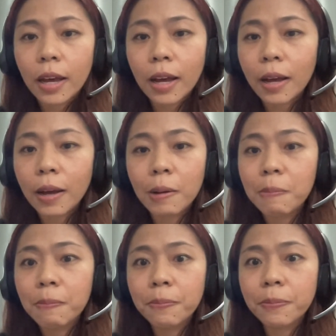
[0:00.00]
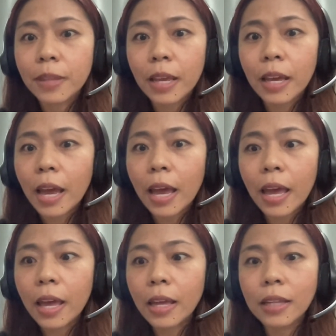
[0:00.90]
And
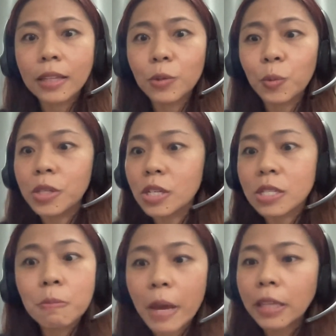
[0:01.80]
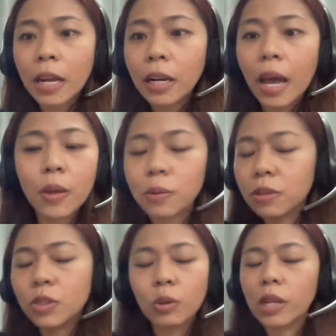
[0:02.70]
we just met at
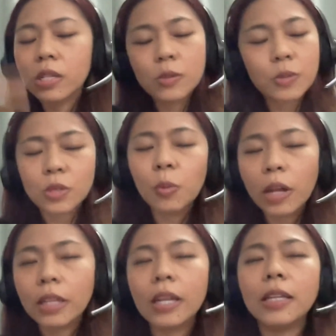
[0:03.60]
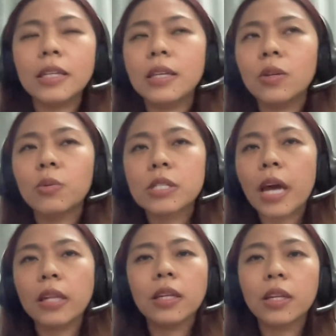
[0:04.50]
there's this one lady who was
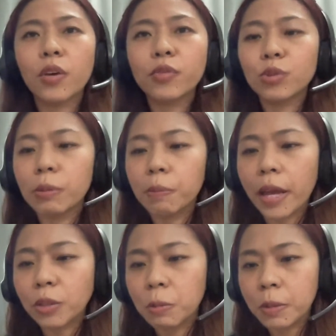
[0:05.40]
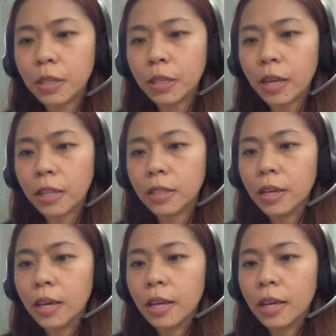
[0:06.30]
kind enough to reply to me, and